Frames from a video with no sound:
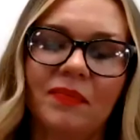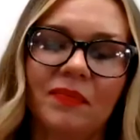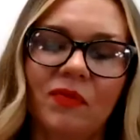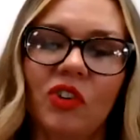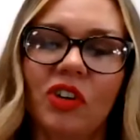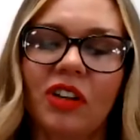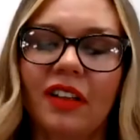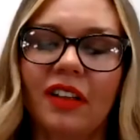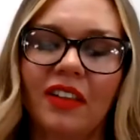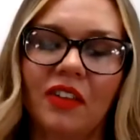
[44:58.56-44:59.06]

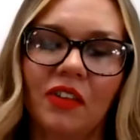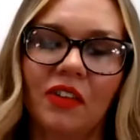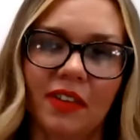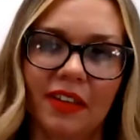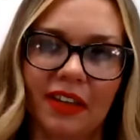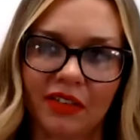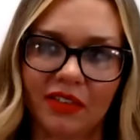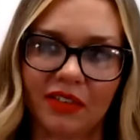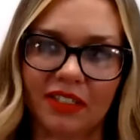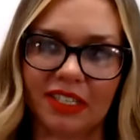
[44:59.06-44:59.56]
Well, the only
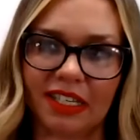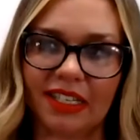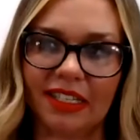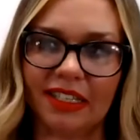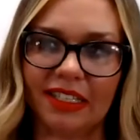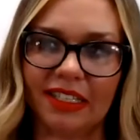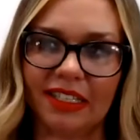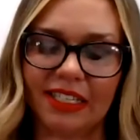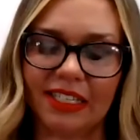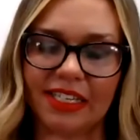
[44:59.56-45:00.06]
thing I would say,
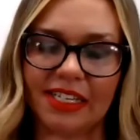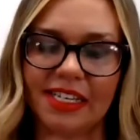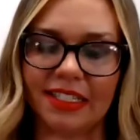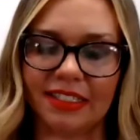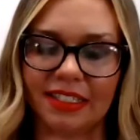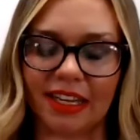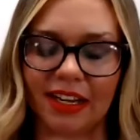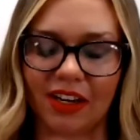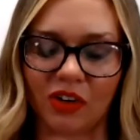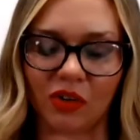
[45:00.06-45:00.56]
Leah,
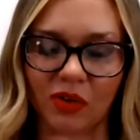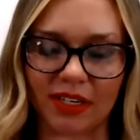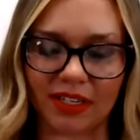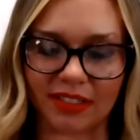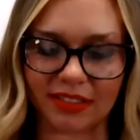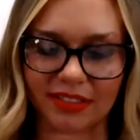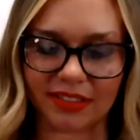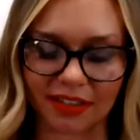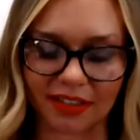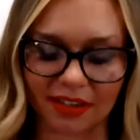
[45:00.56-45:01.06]
is I
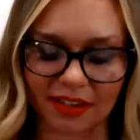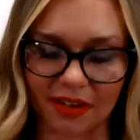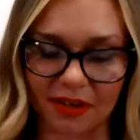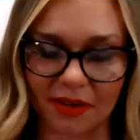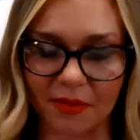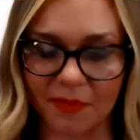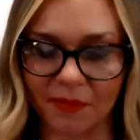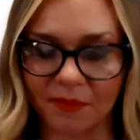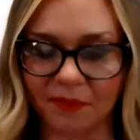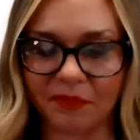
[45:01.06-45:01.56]
always
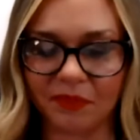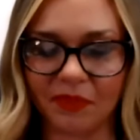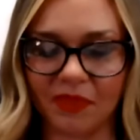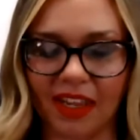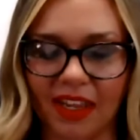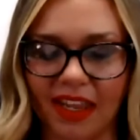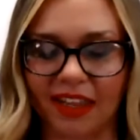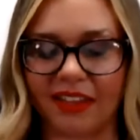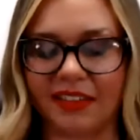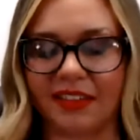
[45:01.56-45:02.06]

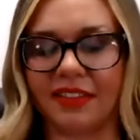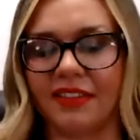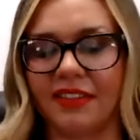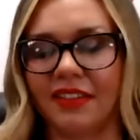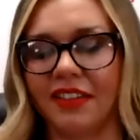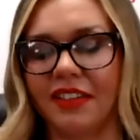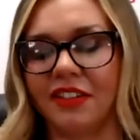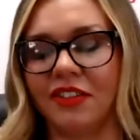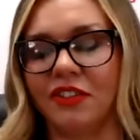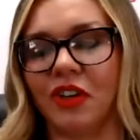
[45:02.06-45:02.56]
ask
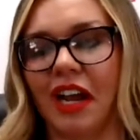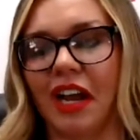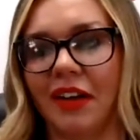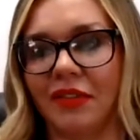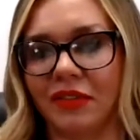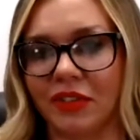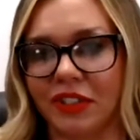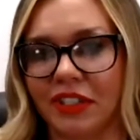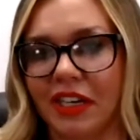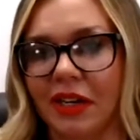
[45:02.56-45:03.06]
the
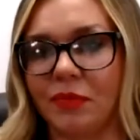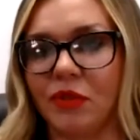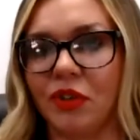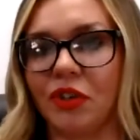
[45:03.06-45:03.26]
drivers that I'm